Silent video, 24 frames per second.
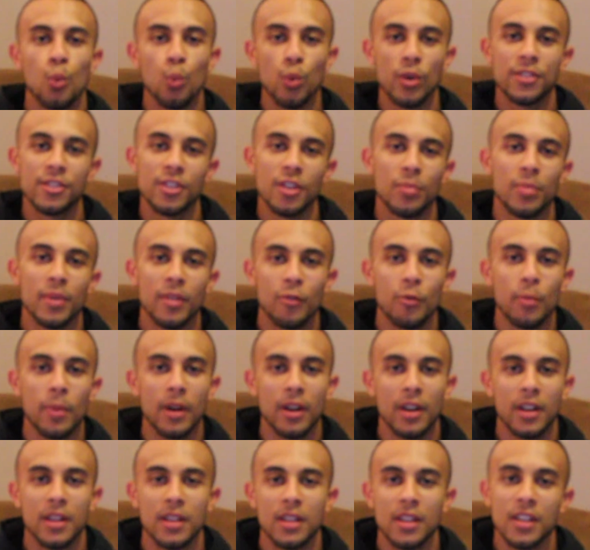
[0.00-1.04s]
What's up,
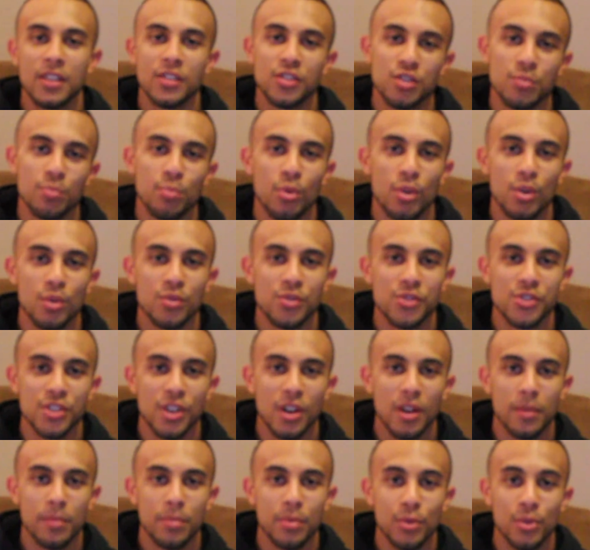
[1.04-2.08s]
everybody? It's your boy
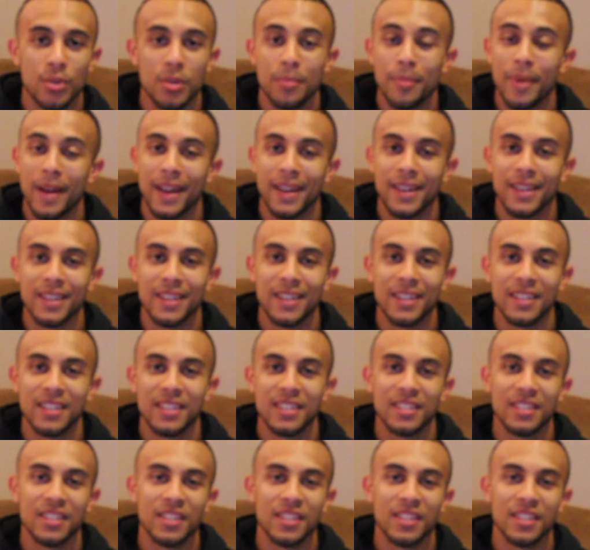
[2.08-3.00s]
Rashad Buie back again.